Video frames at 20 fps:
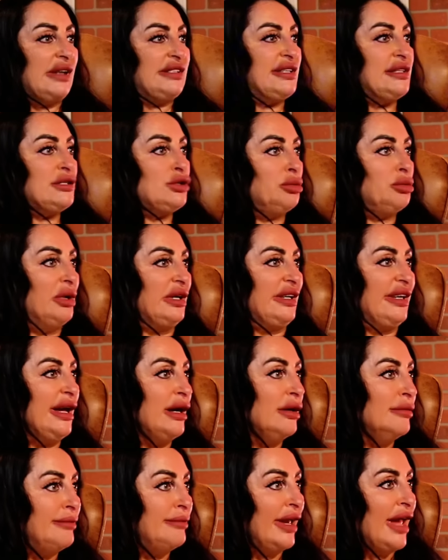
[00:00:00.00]
sister will
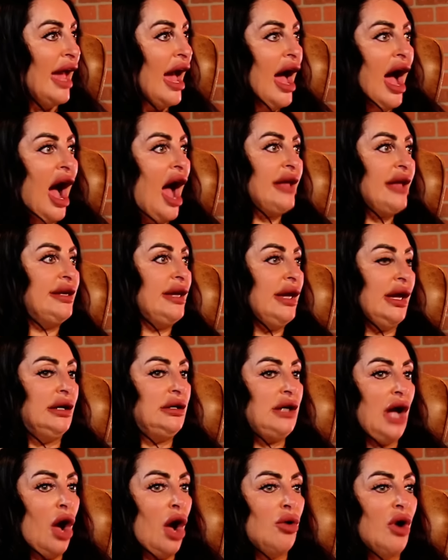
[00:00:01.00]
kill me. I can't
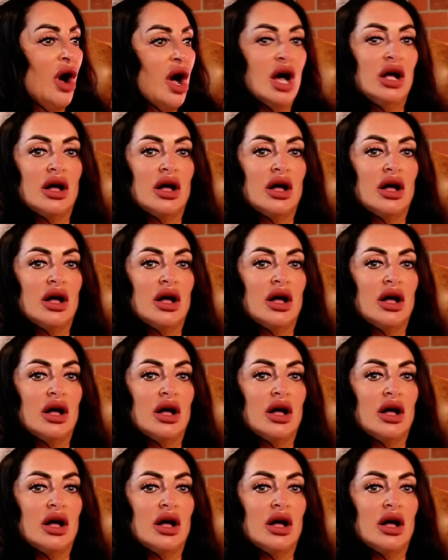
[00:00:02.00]
go.